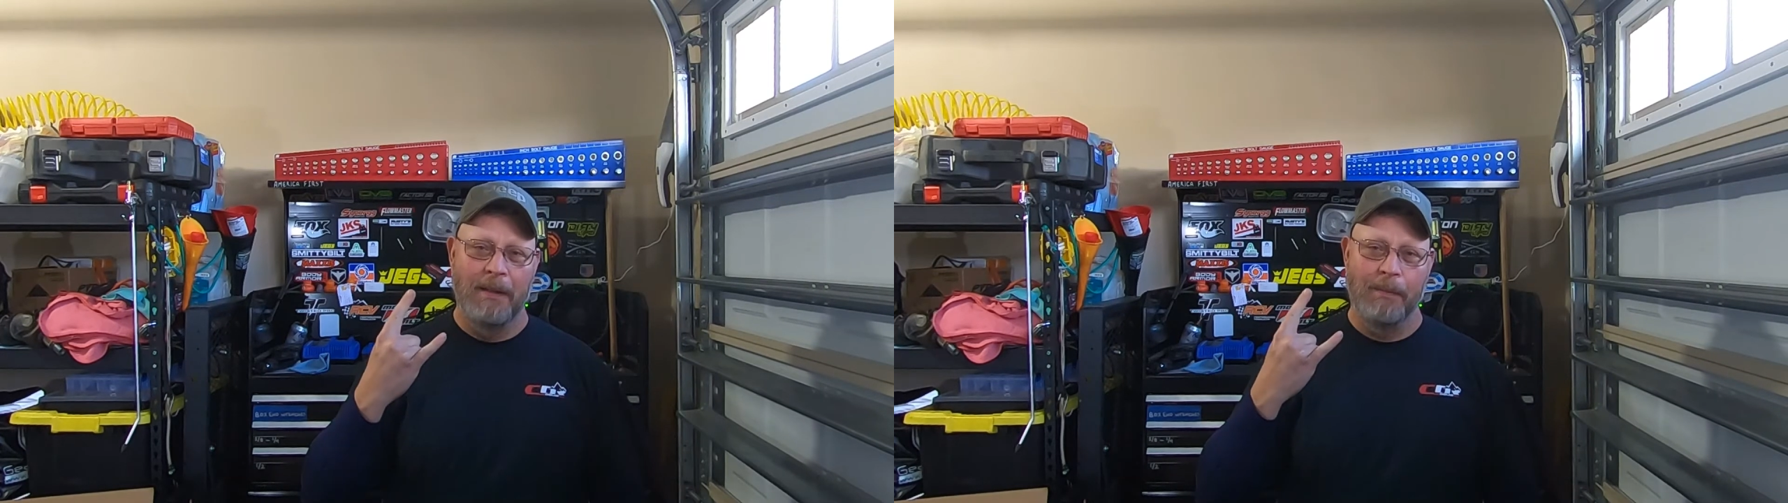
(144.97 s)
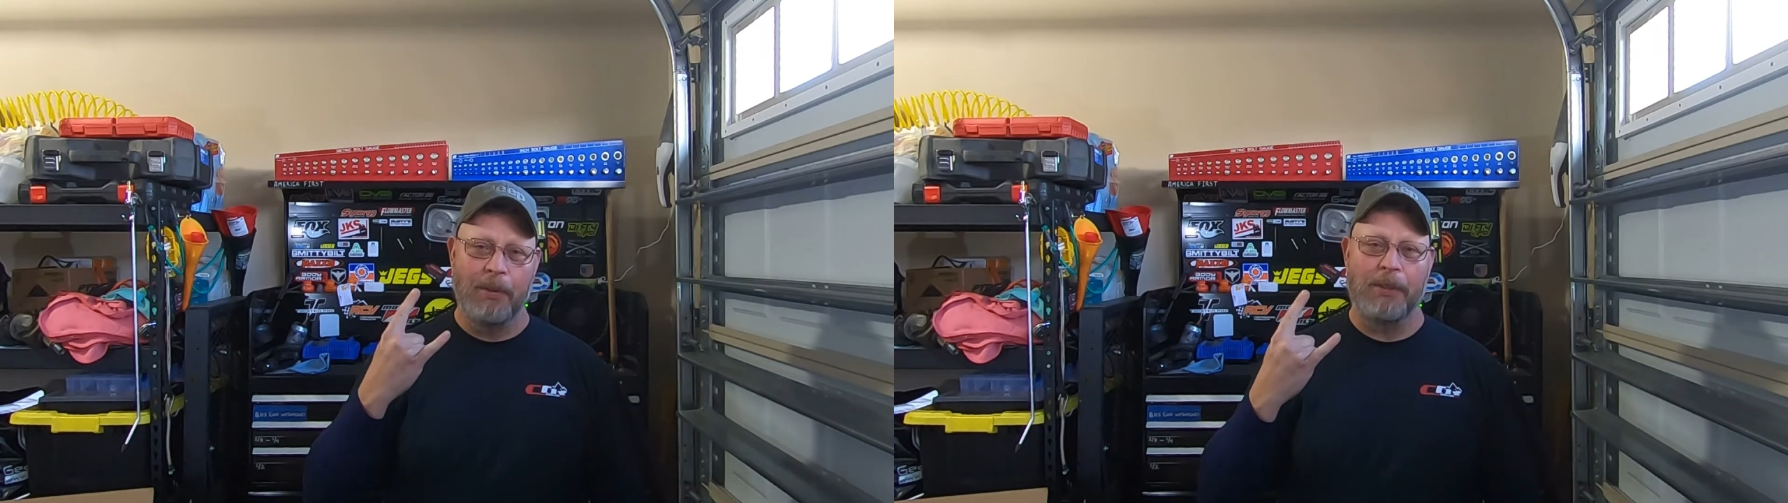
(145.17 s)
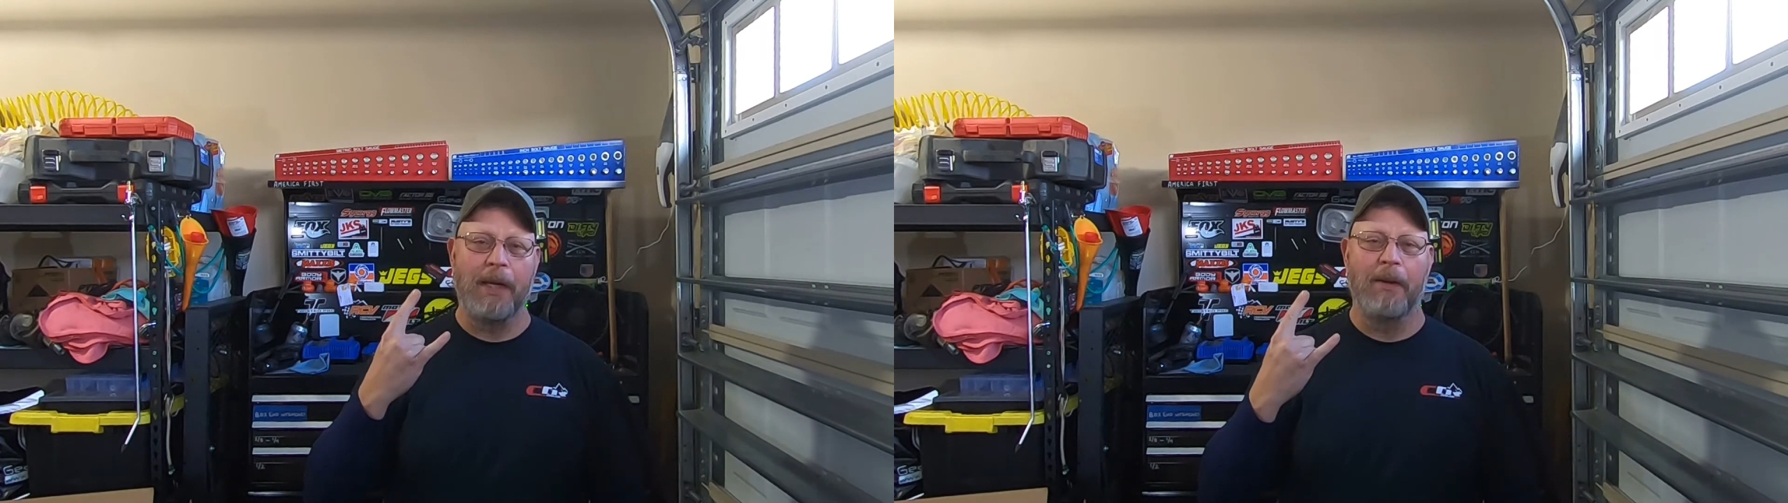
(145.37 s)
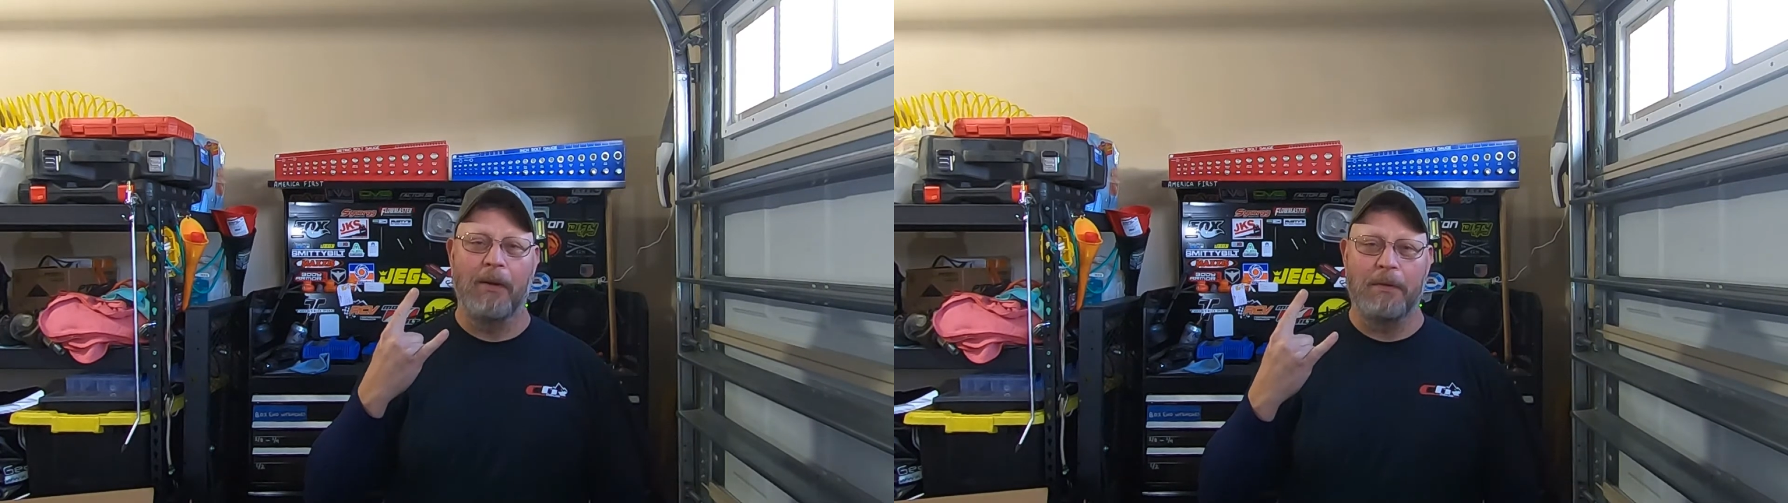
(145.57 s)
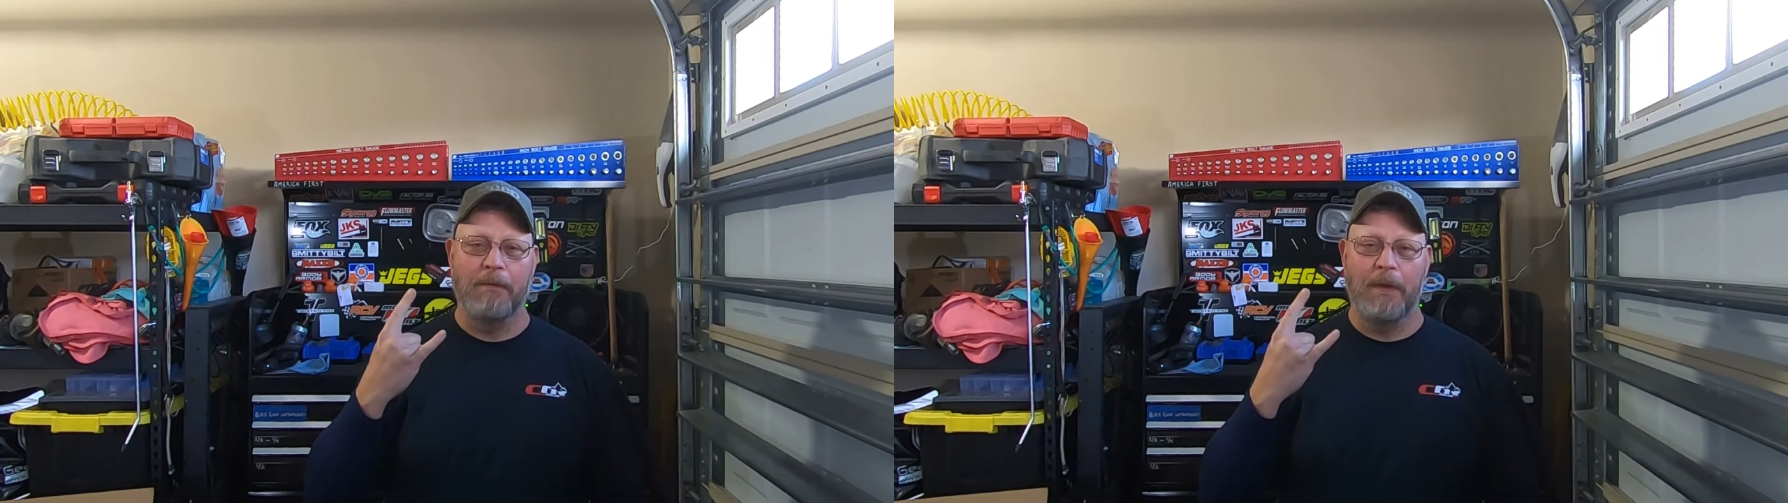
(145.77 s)
Appreciate
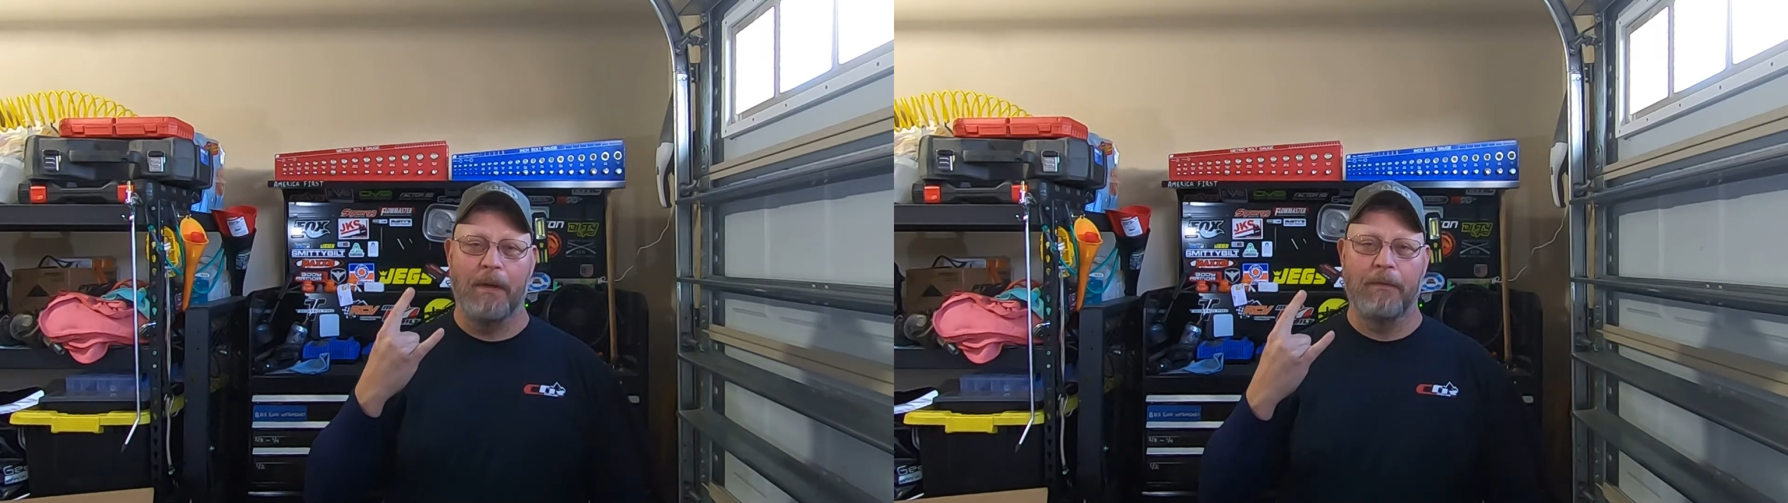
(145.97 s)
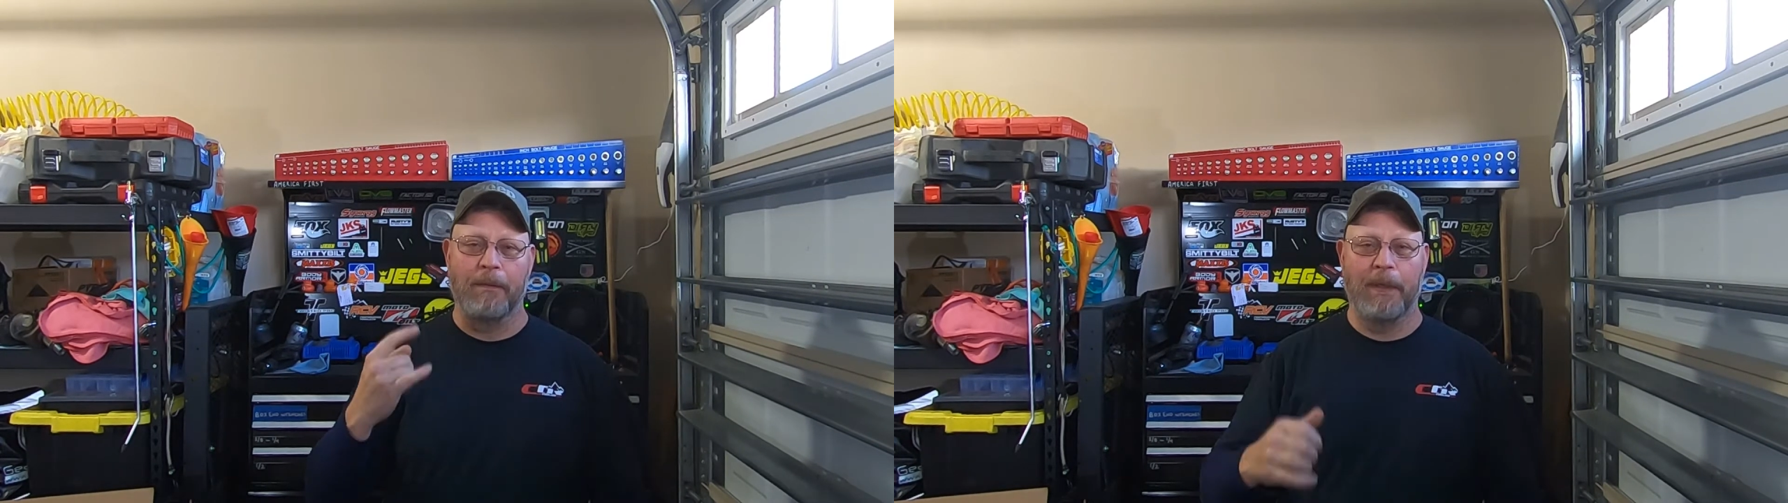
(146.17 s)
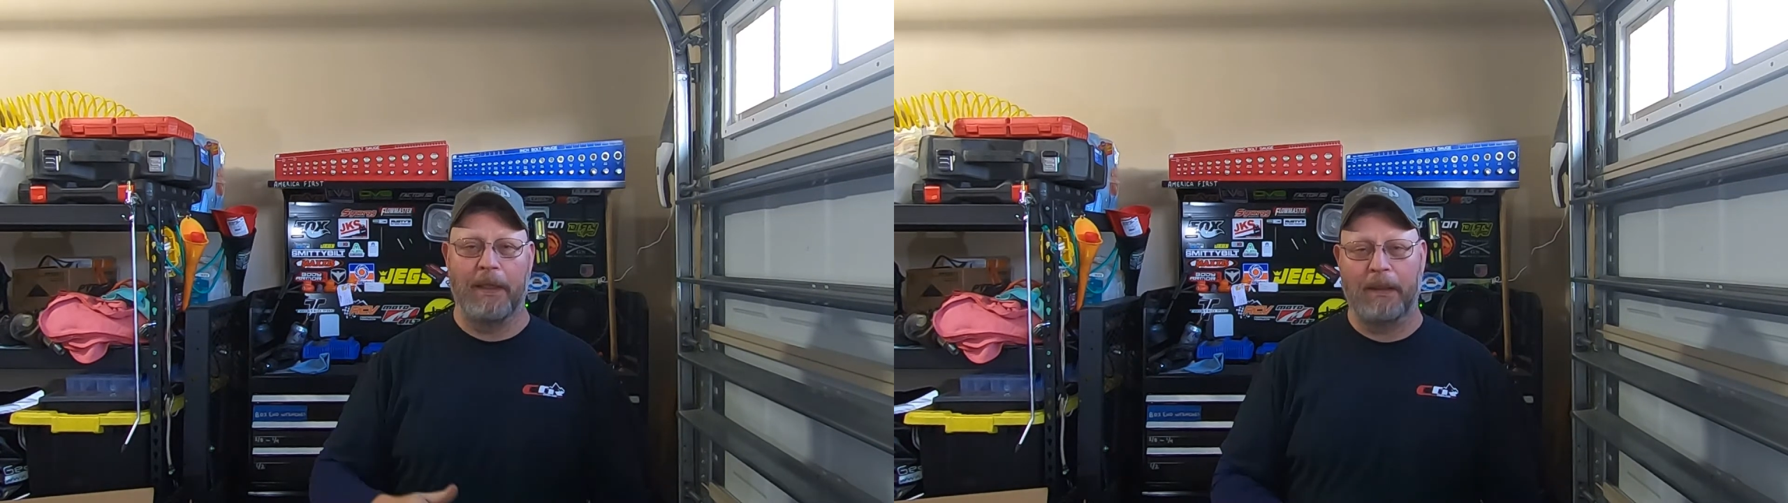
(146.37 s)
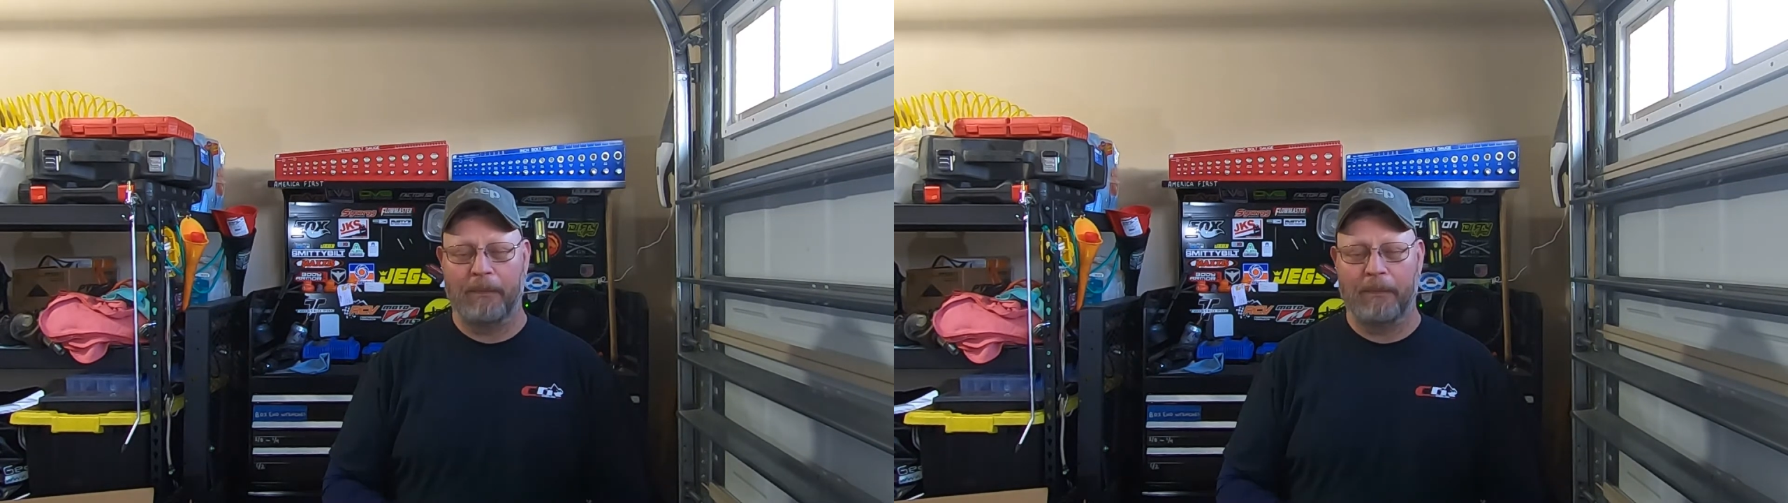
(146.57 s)
all you've done for me.